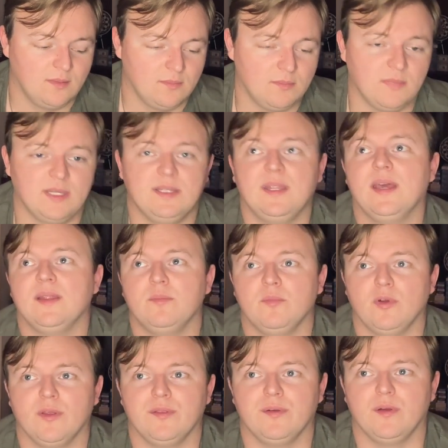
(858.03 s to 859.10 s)
my dad and
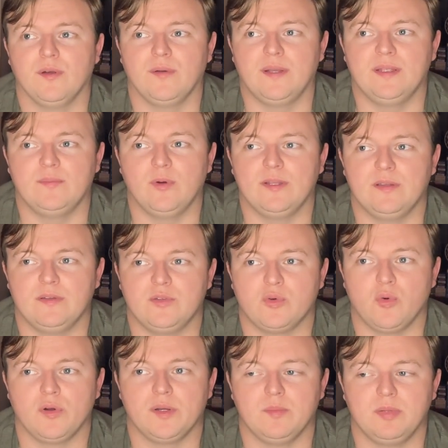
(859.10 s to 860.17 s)
brother already went and
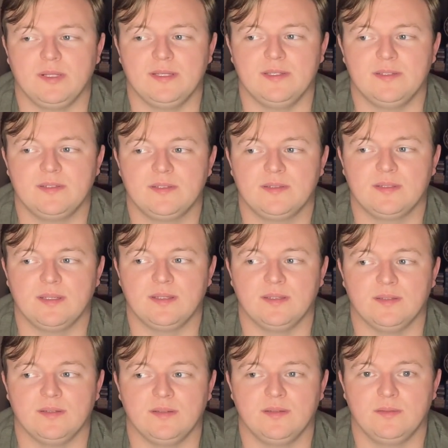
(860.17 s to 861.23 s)
toured a place,
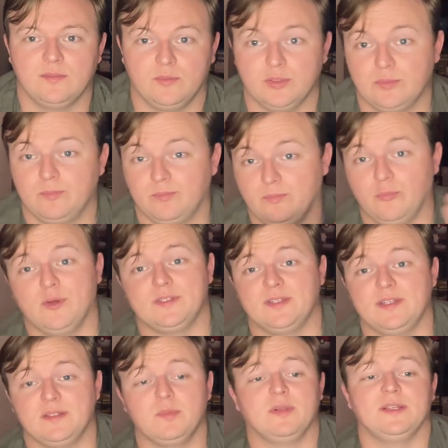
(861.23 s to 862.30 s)
and which was
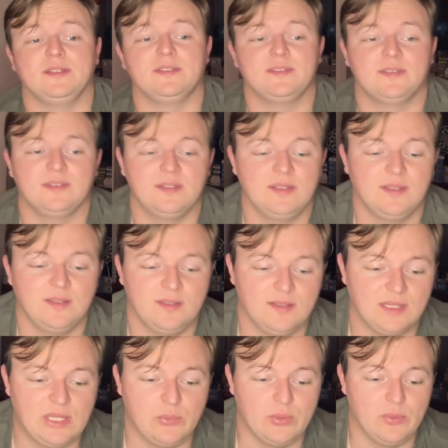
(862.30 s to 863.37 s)
this place
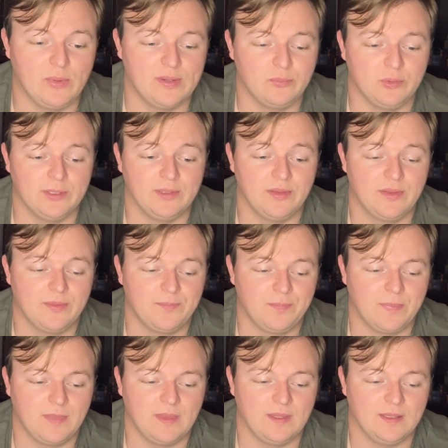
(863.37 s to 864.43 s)
that we went with,
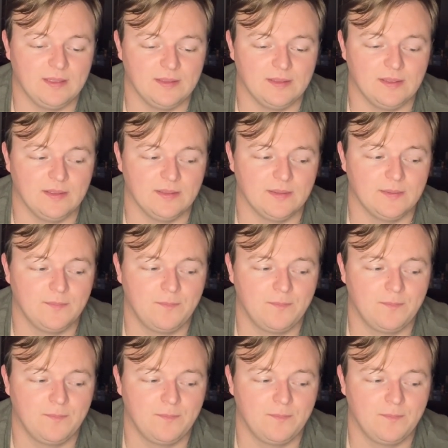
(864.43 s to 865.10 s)
and uh,